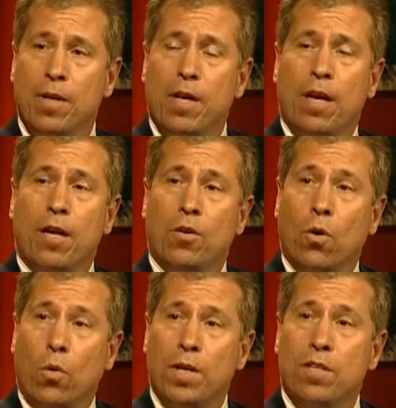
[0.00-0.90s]
and
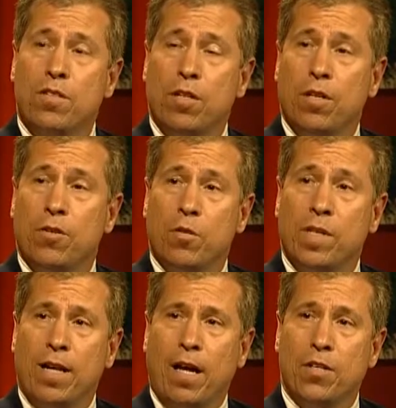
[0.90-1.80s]
going to see your
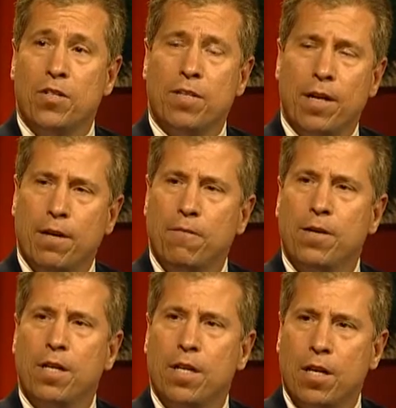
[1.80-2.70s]
dermatologist
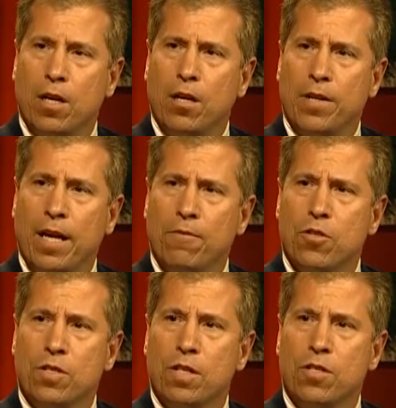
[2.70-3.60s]
every year to have your
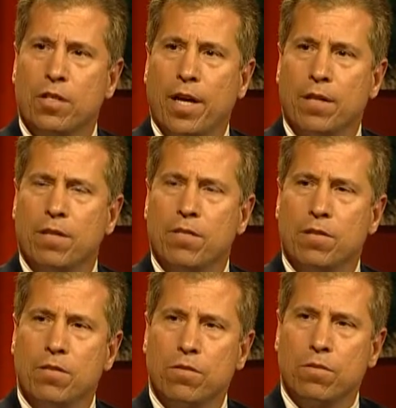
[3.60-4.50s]
skin checked is
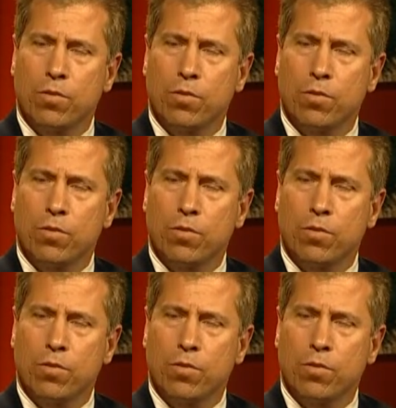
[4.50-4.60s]
ex